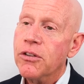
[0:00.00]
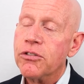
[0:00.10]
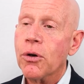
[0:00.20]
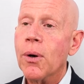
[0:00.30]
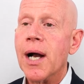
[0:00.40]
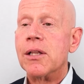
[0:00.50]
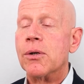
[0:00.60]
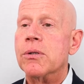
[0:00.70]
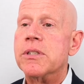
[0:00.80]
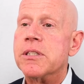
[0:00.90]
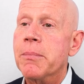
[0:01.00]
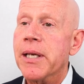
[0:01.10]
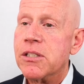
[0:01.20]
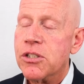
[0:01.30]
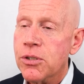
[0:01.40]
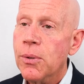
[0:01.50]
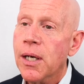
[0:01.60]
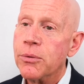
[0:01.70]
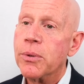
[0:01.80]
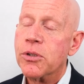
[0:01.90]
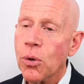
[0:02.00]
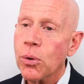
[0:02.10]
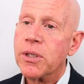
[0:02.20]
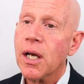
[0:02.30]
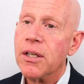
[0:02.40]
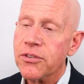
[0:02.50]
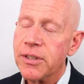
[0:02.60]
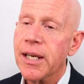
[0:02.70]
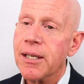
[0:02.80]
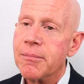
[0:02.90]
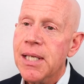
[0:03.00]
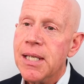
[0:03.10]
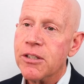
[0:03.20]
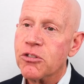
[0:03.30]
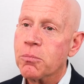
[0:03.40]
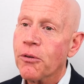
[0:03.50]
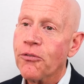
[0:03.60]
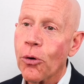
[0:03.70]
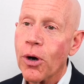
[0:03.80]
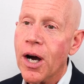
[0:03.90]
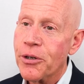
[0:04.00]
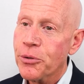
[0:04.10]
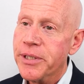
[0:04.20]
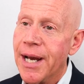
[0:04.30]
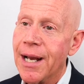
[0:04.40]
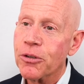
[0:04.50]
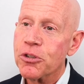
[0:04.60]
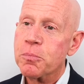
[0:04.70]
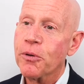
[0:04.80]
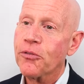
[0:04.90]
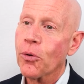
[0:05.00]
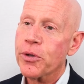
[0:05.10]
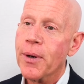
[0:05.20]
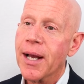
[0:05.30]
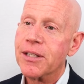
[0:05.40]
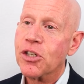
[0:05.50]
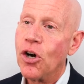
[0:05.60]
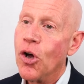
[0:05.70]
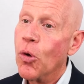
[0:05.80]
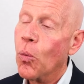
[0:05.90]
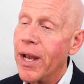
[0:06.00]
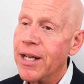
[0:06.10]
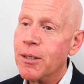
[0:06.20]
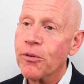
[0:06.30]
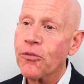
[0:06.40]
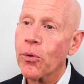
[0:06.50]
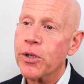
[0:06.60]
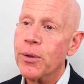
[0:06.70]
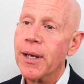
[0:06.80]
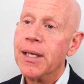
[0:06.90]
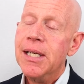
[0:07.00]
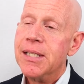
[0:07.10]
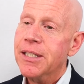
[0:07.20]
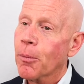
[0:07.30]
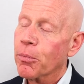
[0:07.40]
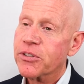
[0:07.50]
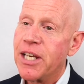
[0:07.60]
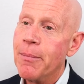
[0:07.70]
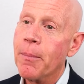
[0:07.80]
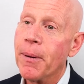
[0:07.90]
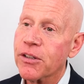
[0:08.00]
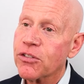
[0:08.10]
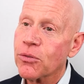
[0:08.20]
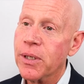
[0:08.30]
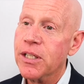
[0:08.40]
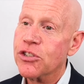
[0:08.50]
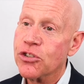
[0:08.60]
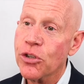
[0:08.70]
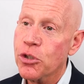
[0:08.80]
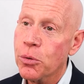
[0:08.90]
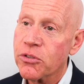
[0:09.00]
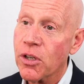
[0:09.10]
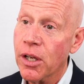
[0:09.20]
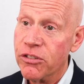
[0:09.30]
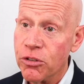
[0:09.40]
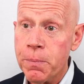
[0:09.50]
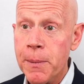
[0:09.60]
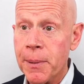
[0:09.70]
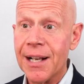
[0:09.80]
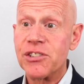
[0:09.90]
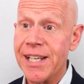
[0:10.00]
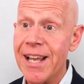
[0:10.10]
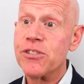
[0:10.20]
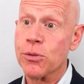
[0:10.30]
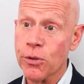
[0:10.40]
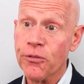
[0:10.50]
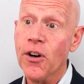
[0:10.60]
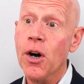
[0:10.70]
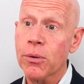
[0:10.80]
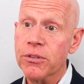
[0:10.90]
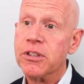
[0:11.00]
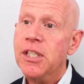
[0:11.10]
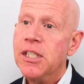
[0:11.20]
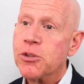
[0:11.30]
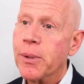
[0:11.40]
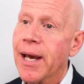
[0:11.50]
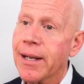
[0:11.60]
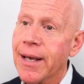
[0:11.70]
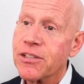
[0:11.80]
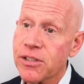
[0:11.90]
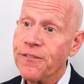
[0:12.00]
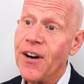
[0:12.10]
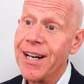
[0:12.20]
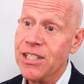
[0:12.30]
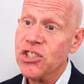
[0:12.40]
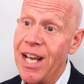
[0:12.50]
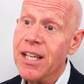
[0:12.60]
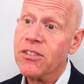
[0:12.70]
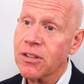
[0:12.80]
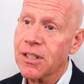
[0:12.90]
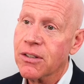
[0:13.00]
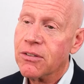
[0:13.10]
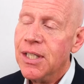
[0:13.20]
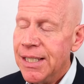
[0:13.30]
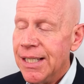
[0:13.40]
So I learned to make 200 cold calls a day. This is before auto dialers, before you had call waiting, before numbers came up on a screen to show you who was calling, so people actually answered their phones. So we had actually a fighting chance at this.